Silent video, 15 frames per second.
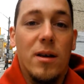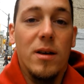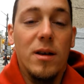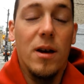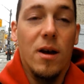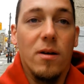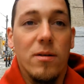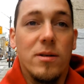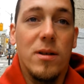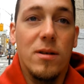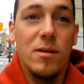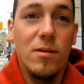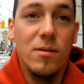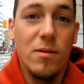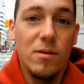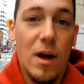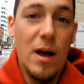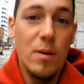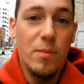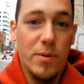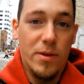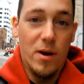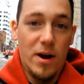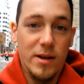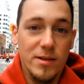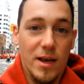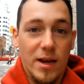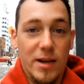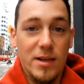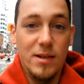you know, to help with their
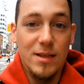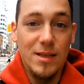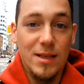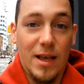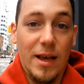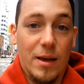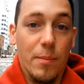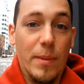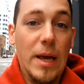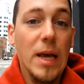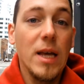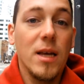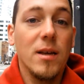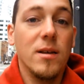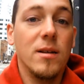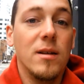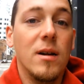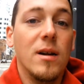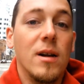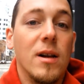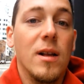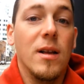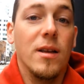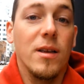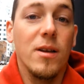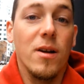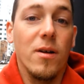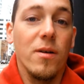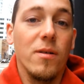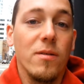anxiety, like me. You
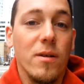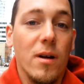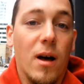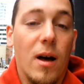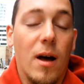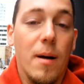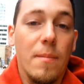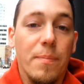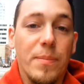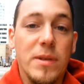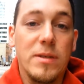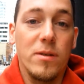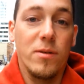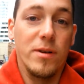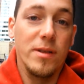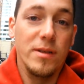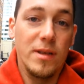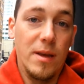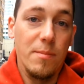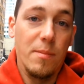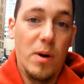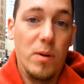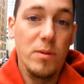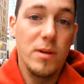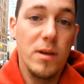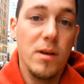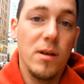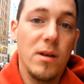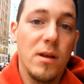know, um, so we're in the same boat.